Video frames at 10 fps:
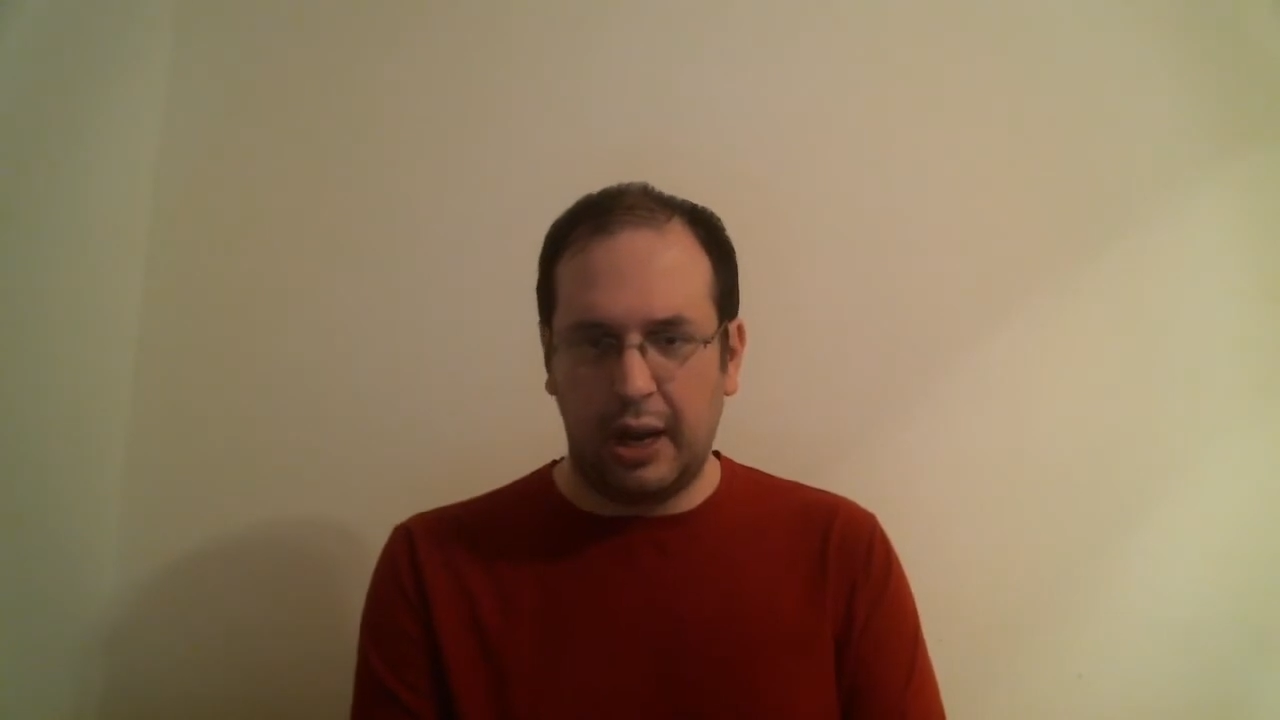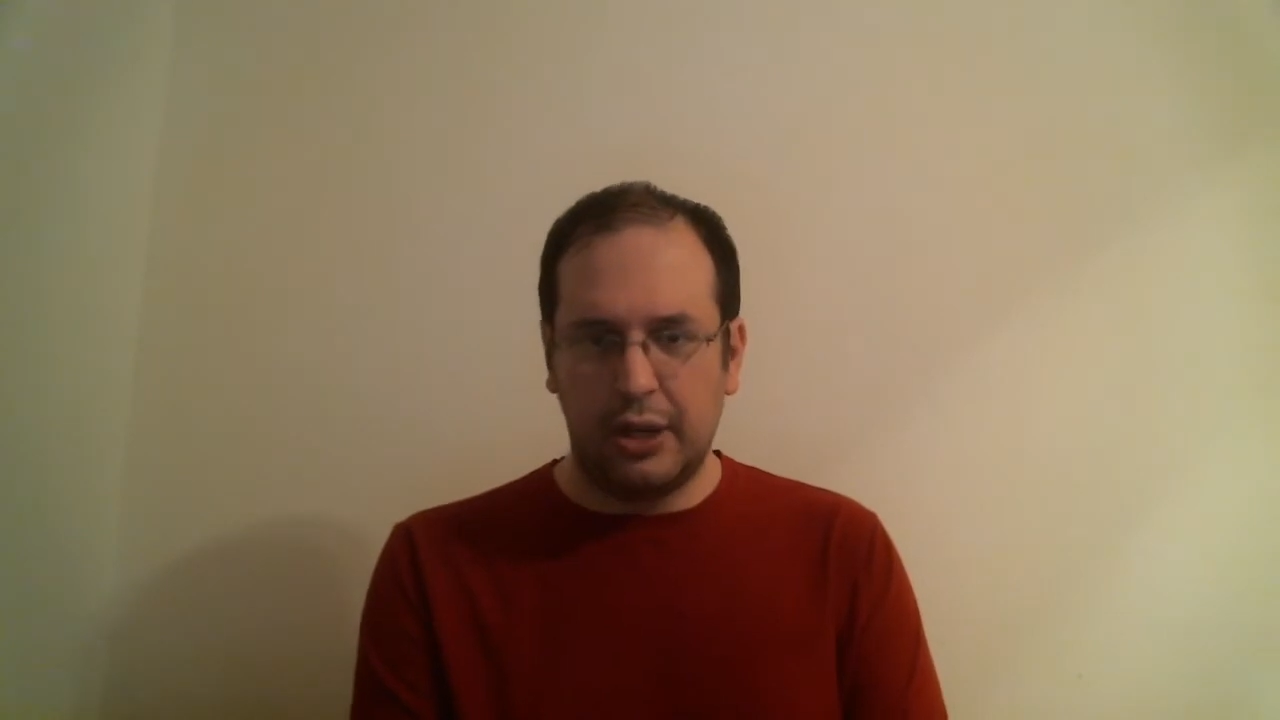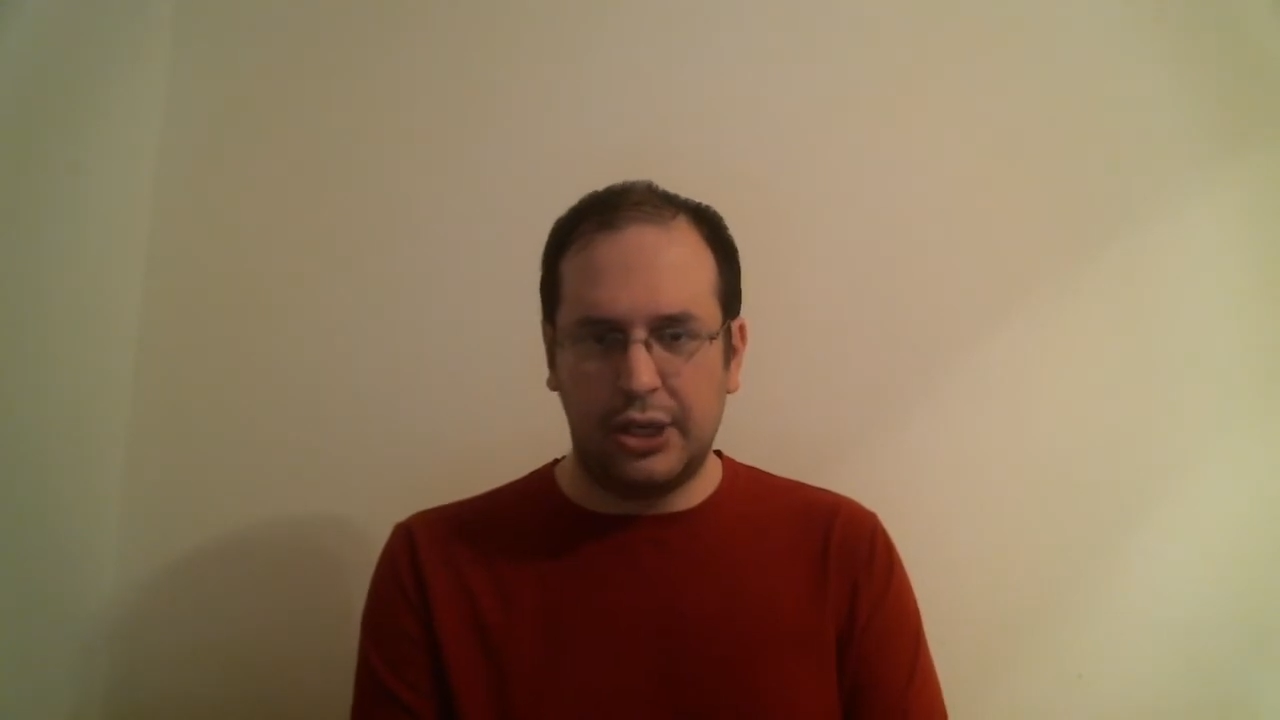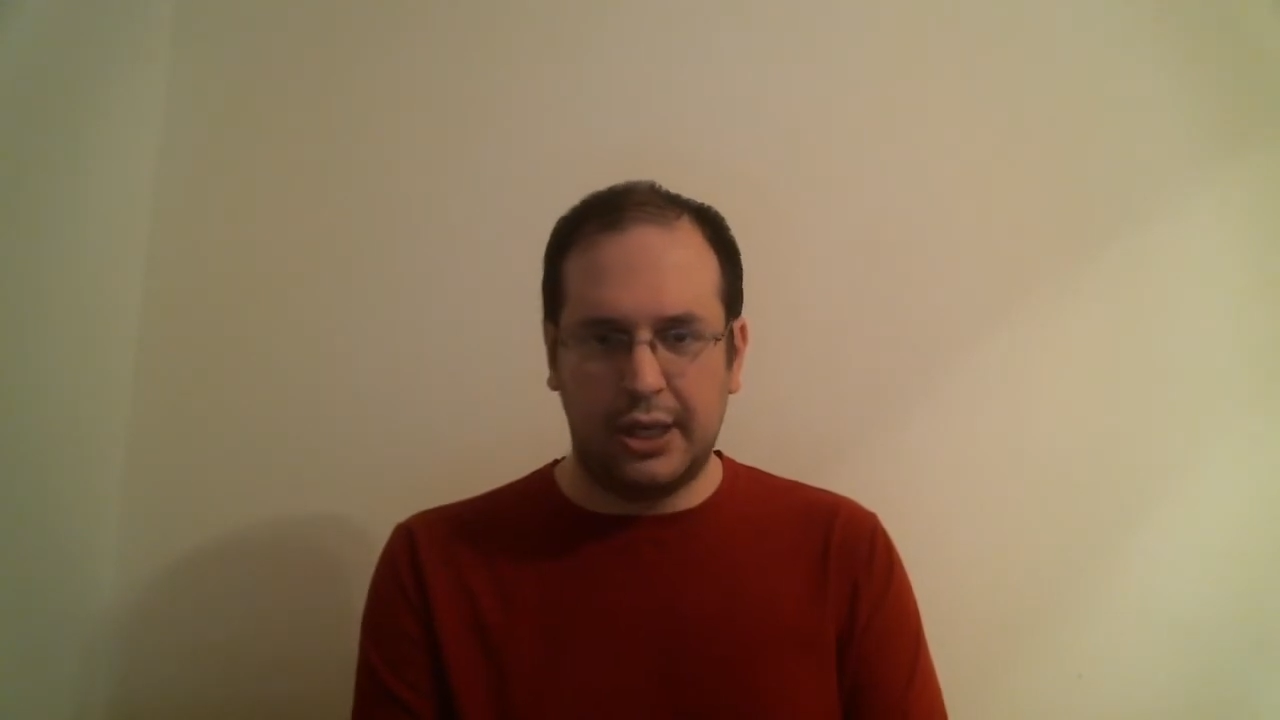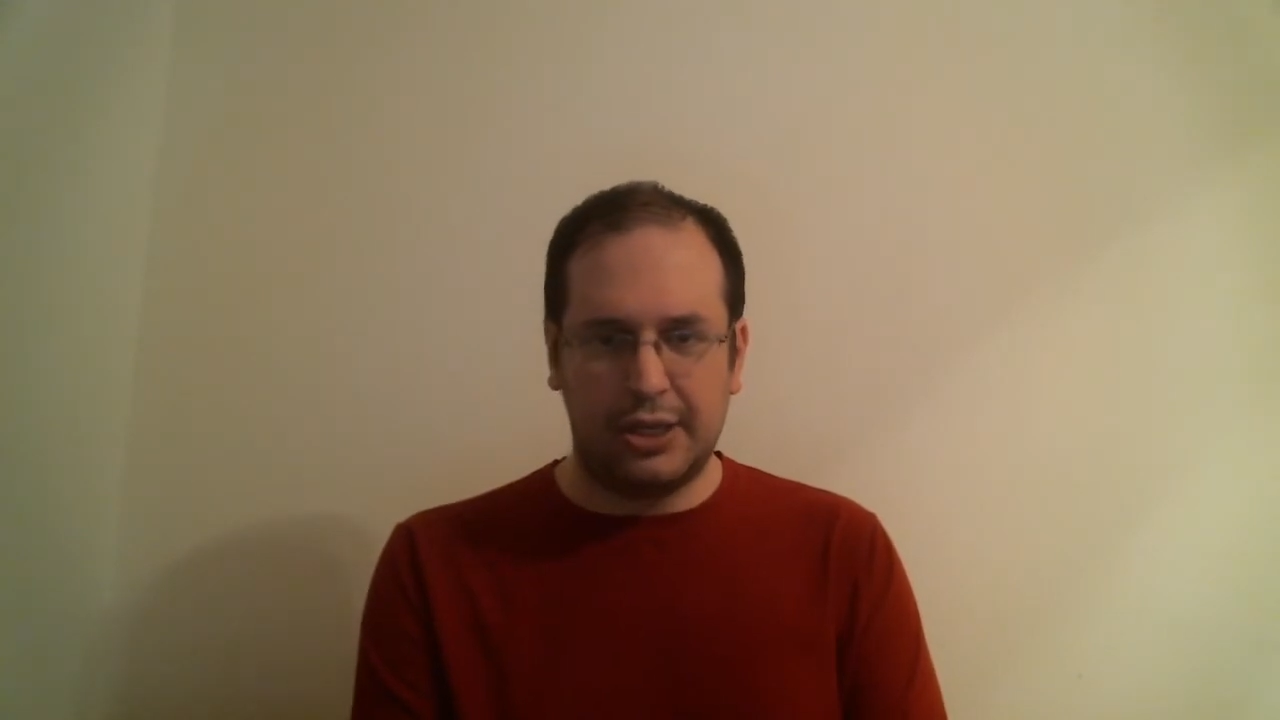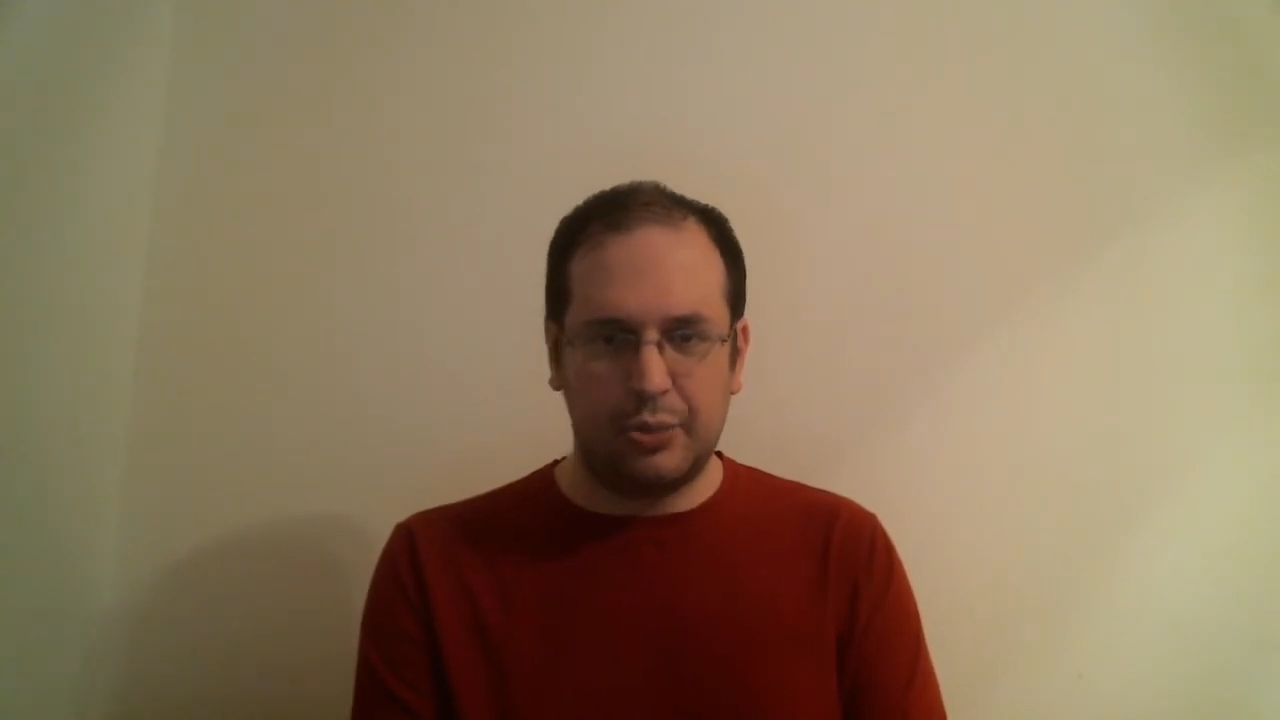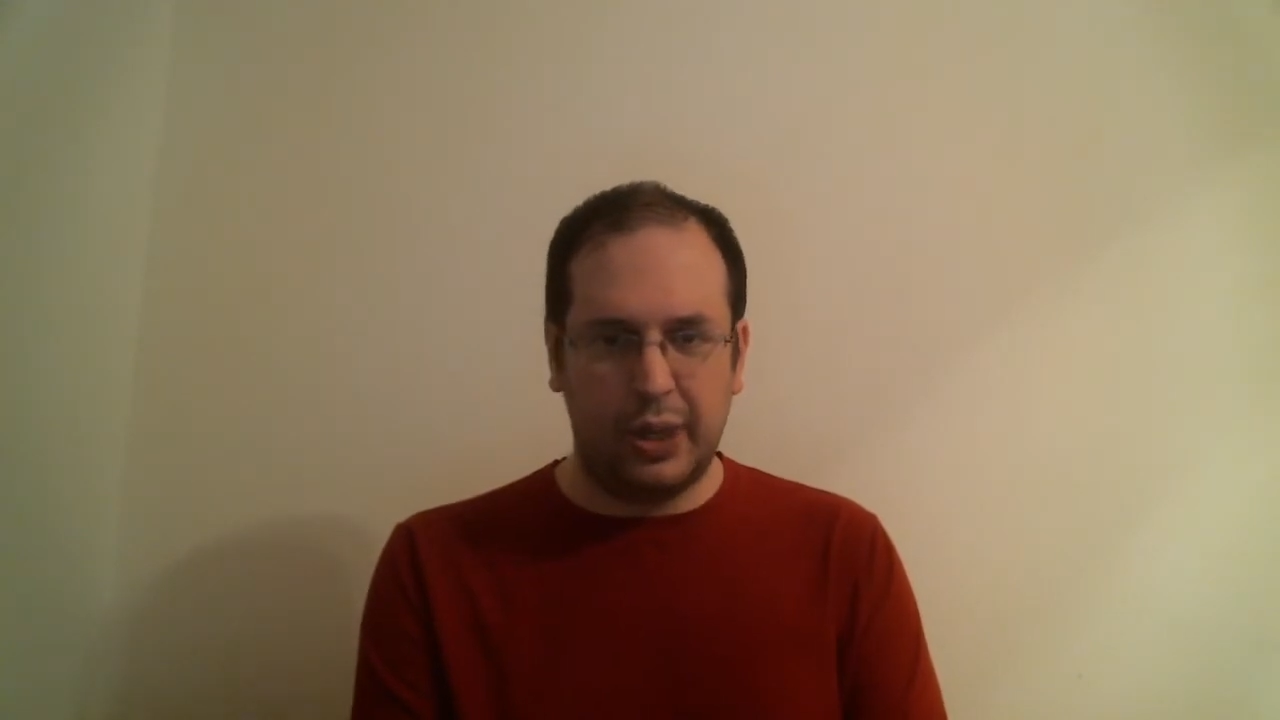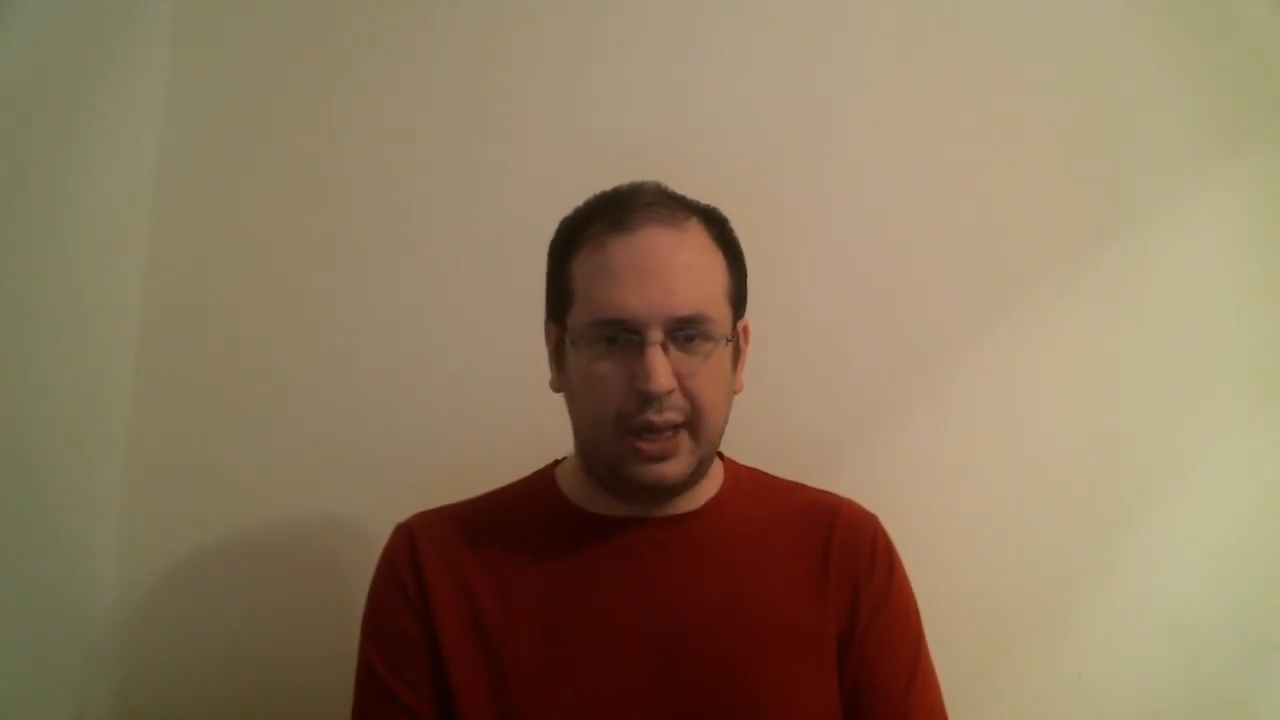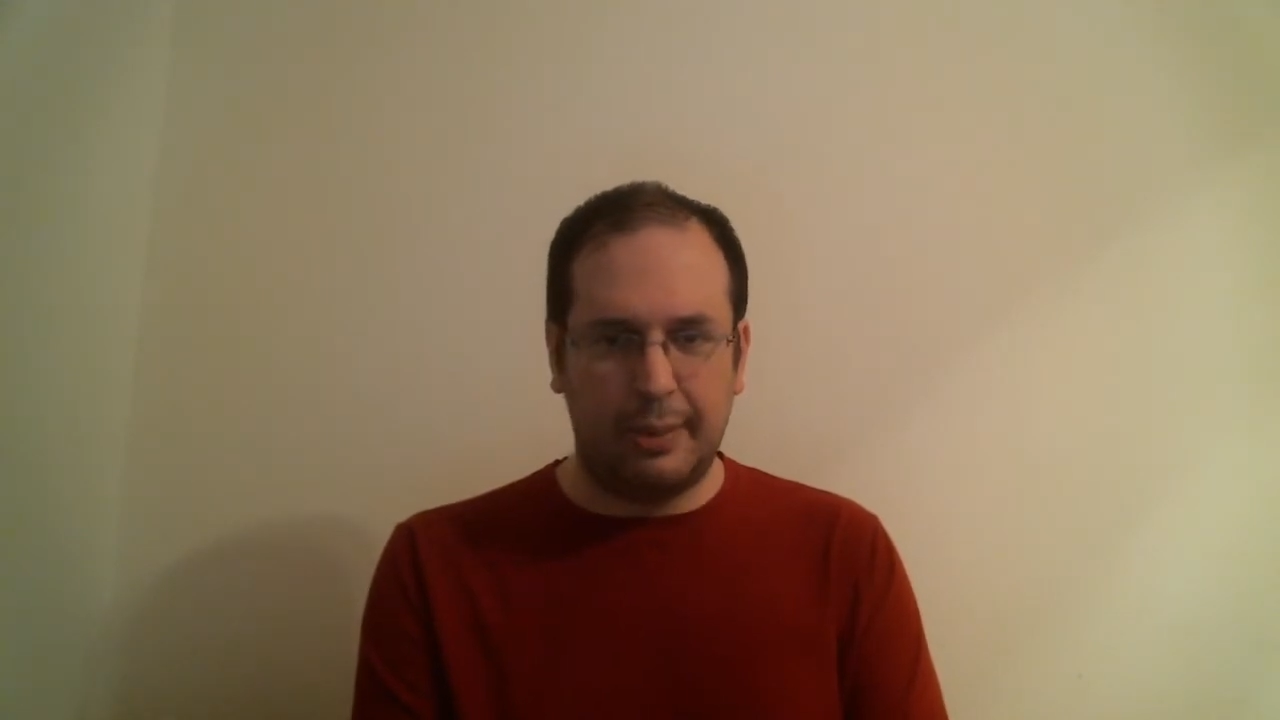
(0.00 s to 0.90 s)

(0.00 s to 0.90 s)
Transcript: She gets really